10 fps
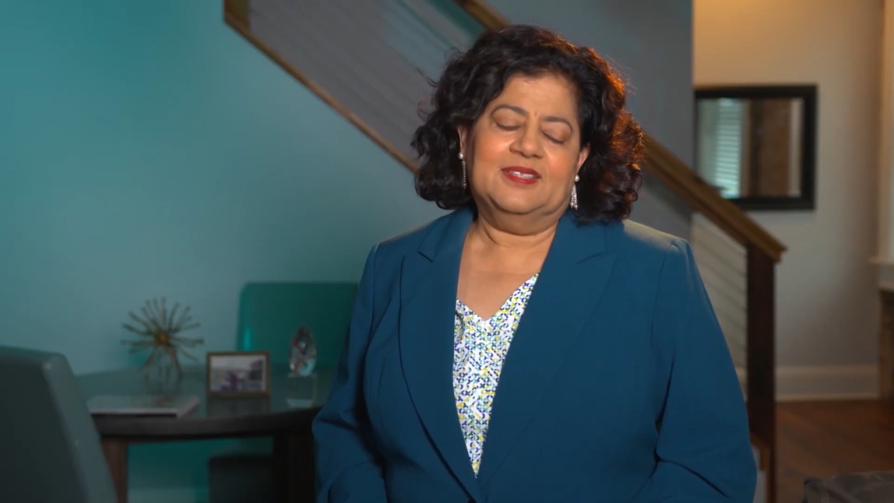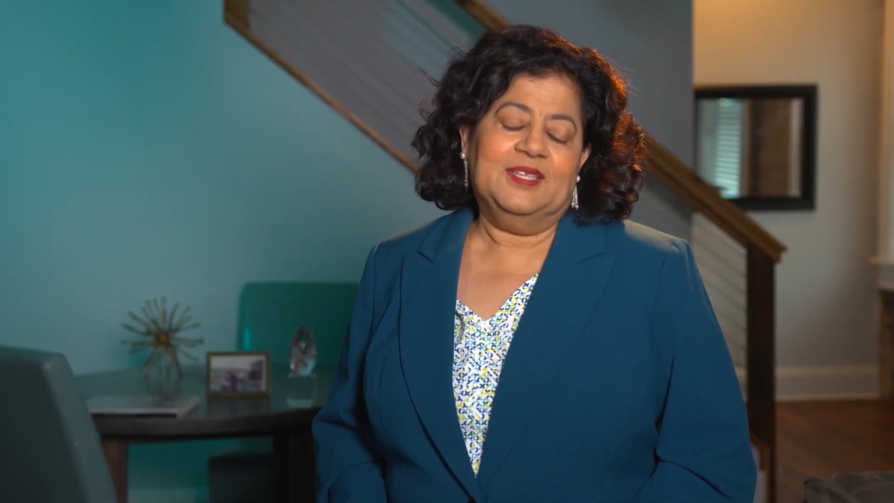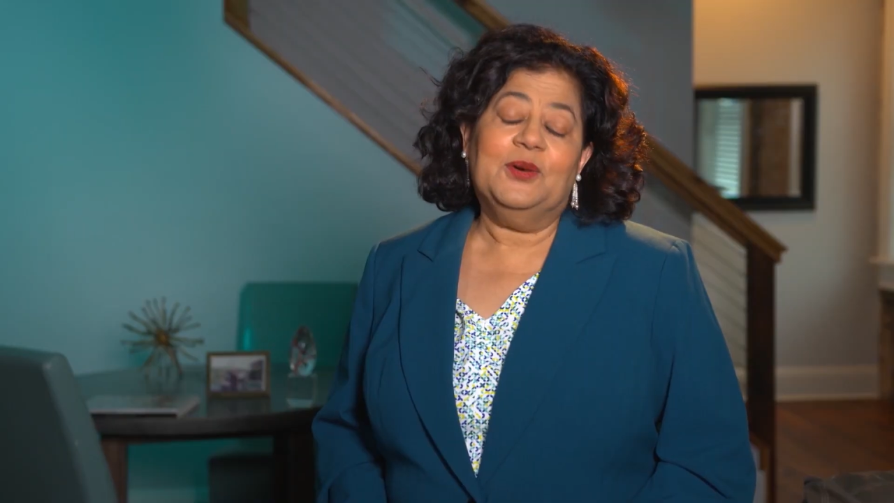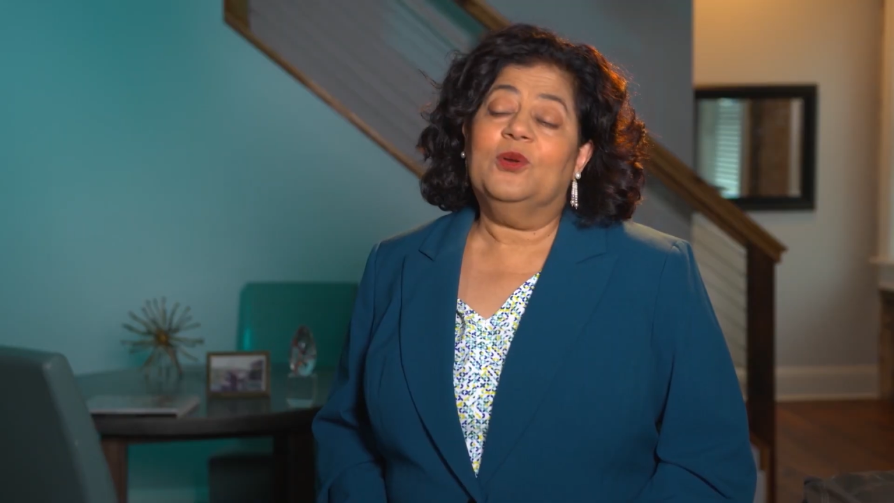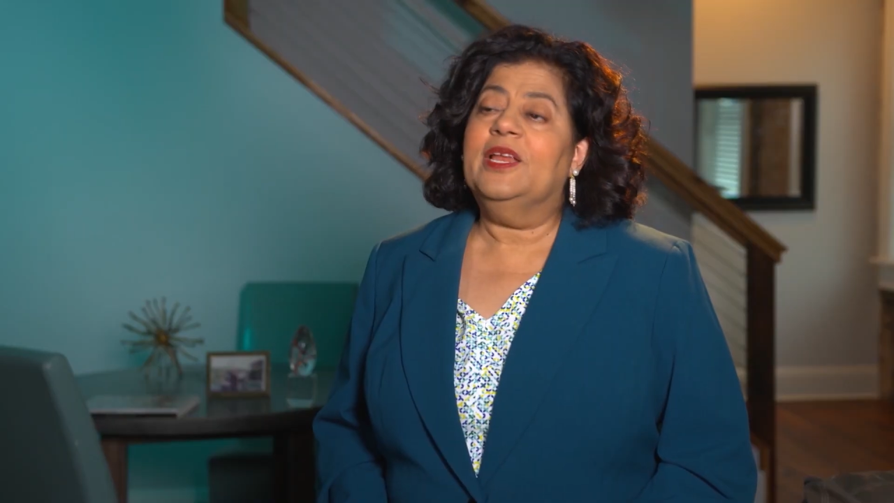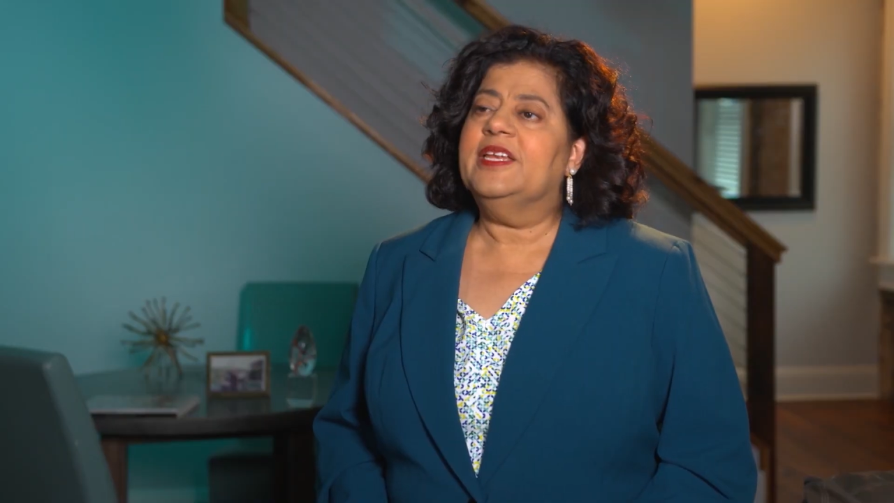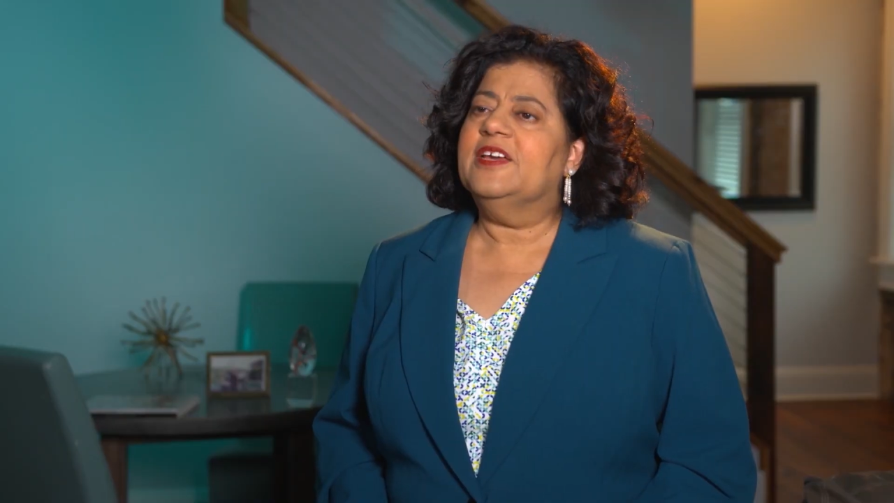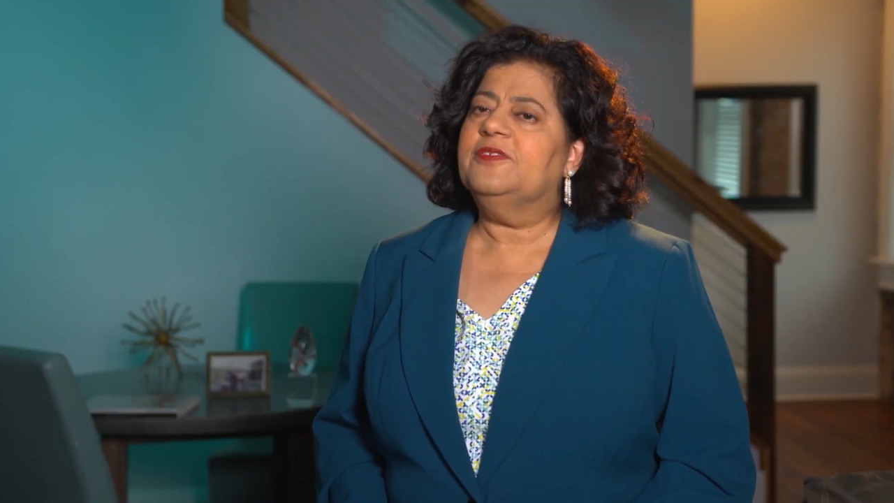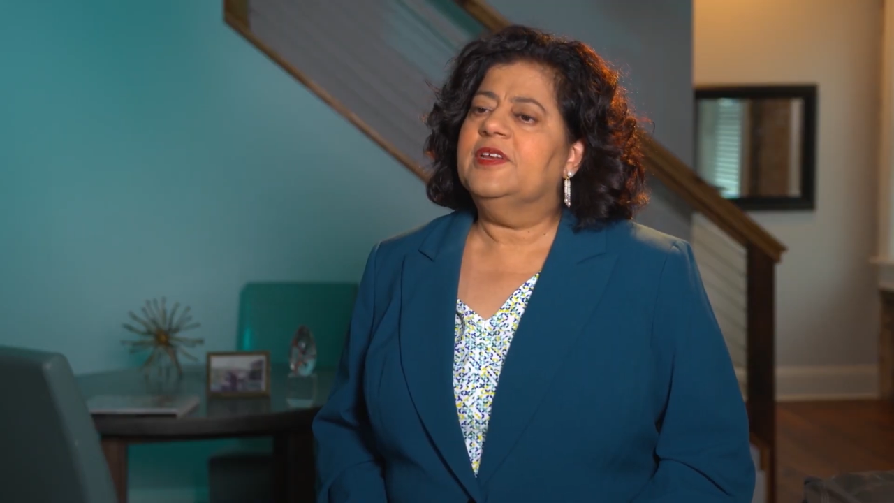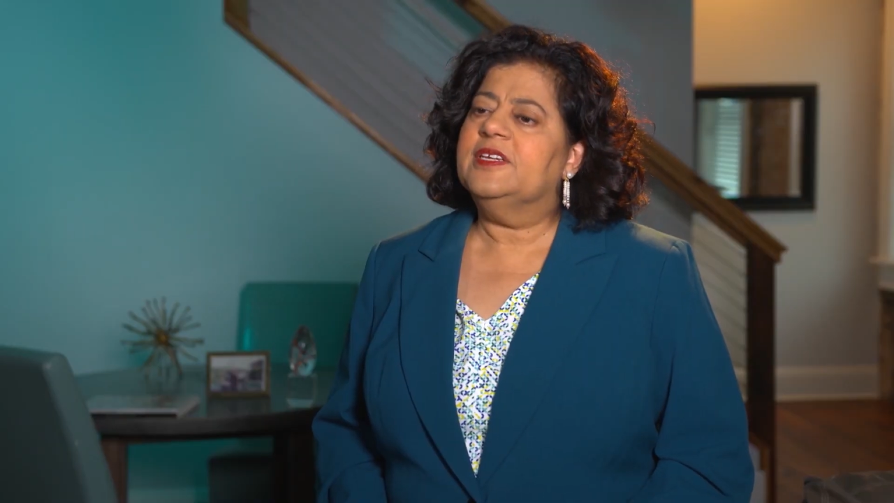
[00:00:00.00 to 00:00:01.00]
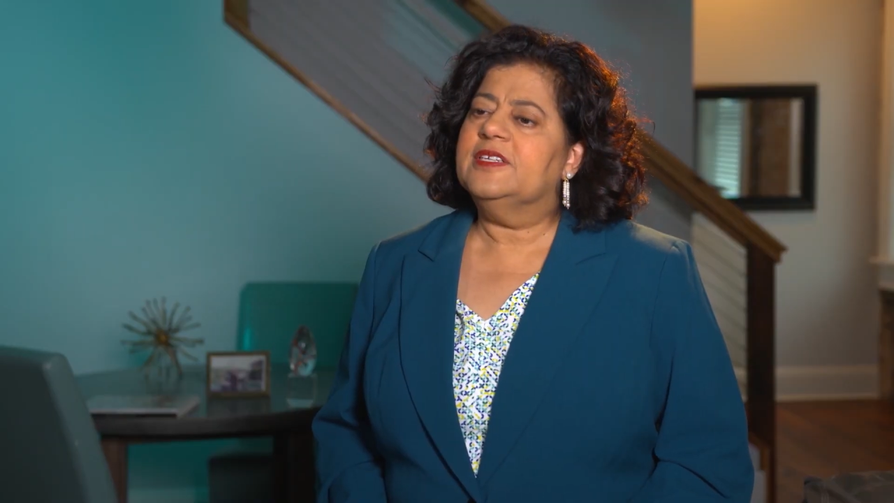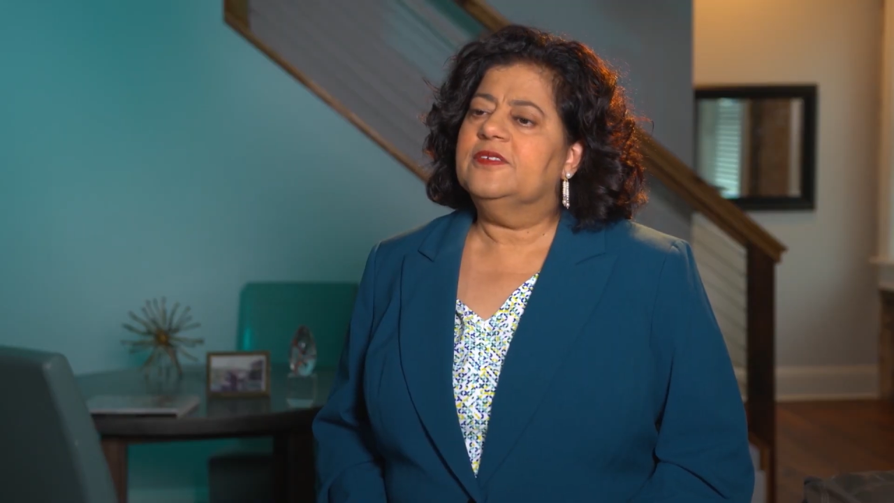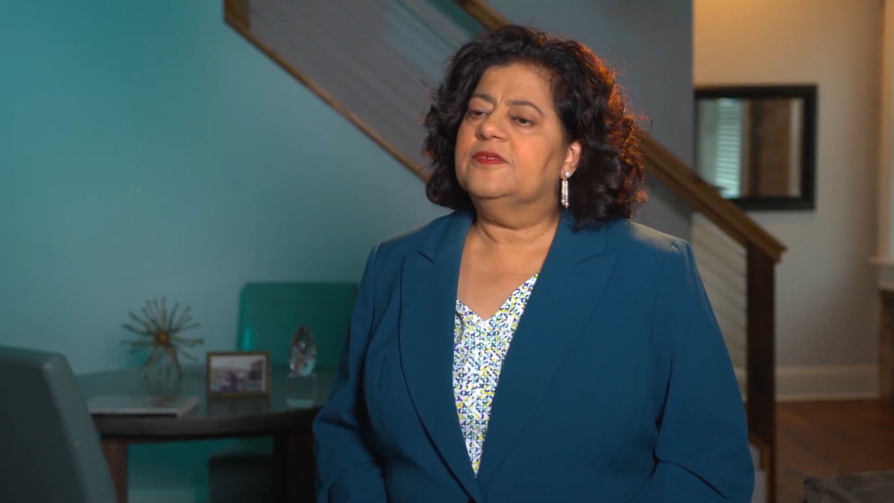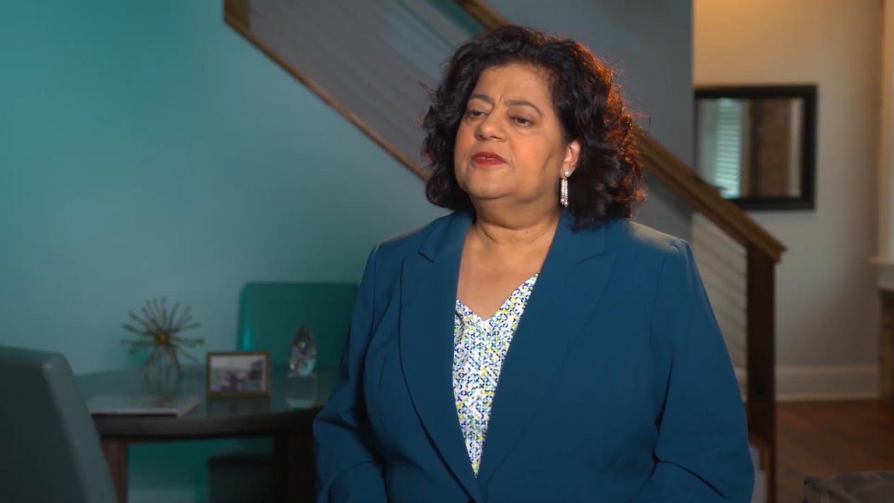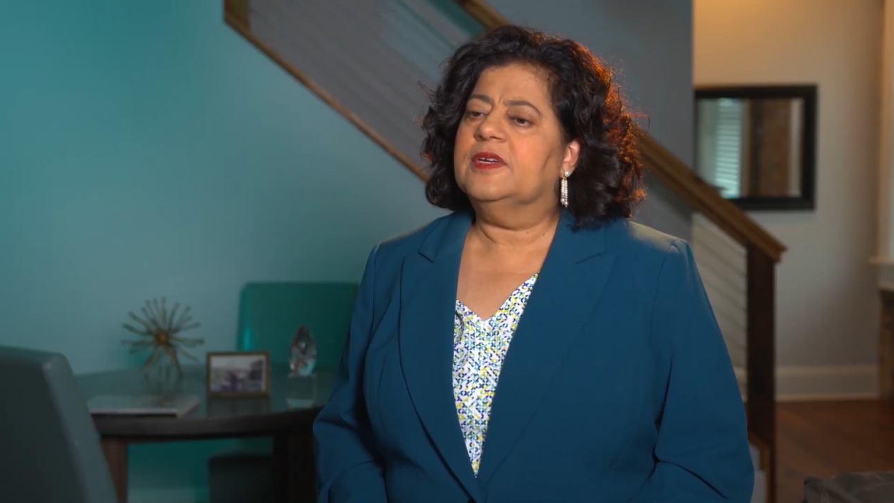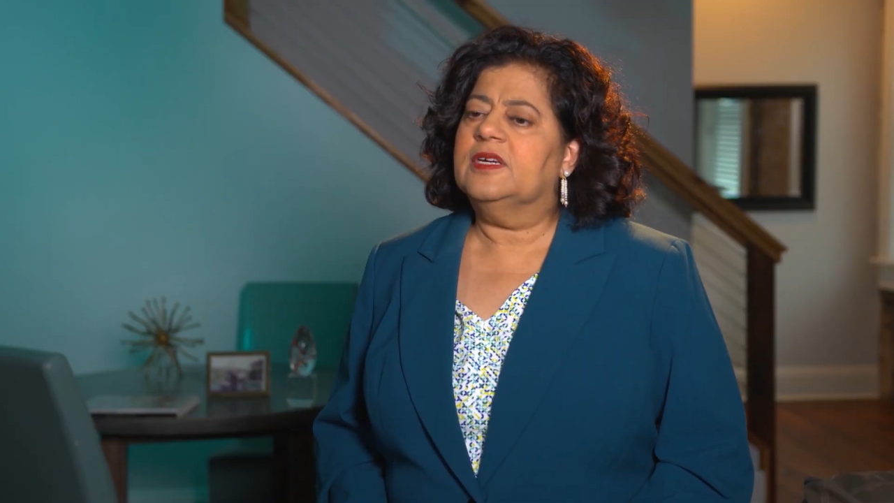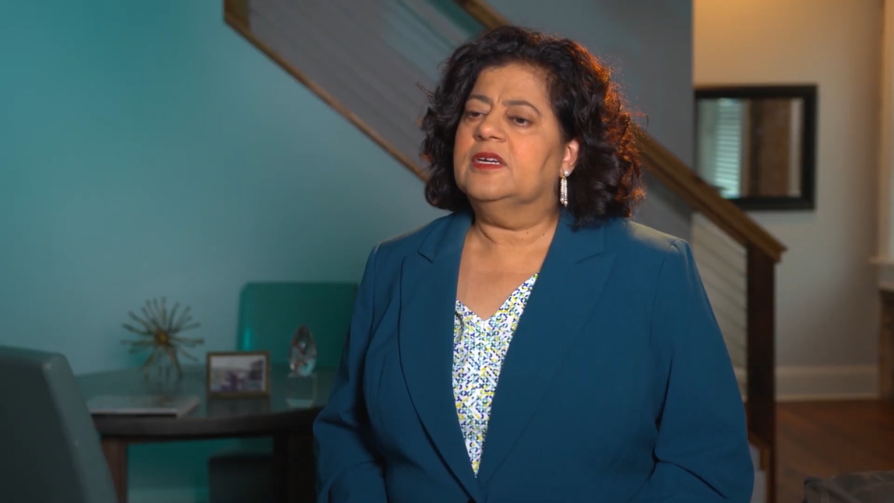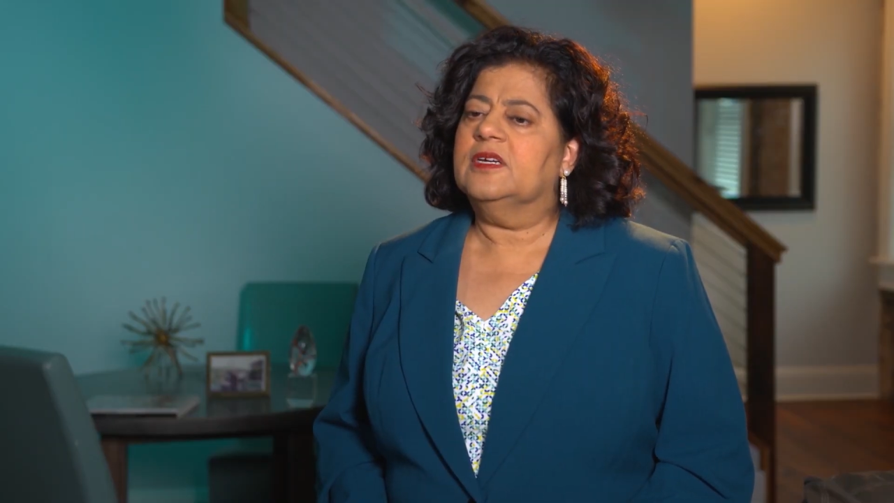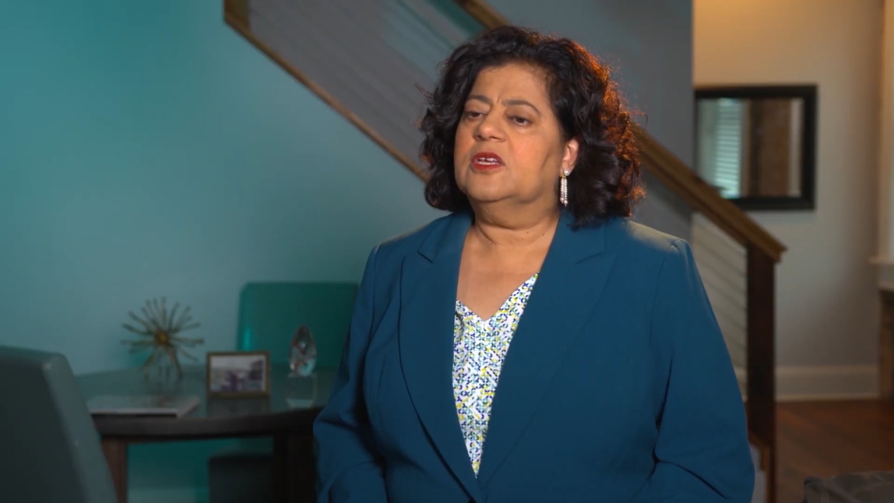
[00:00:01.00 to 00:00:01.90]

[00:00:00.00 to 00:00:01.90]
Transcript: The only definitive uh,